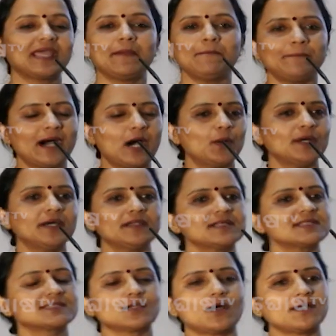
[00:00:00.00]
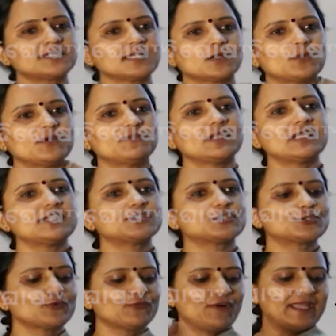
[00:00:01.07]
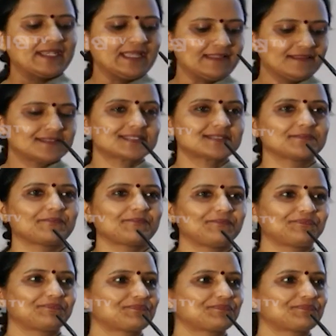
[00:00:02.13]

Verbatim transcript: Empower is not equivalent to finance.